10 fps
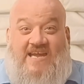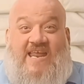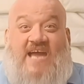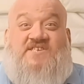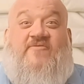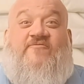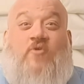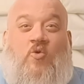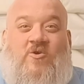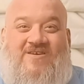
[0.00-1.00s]
it has
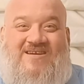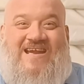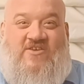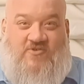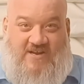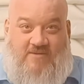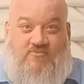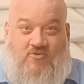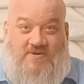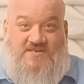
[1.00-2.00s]
4 Ethernet
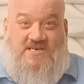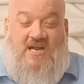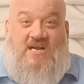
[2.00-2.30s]
ports.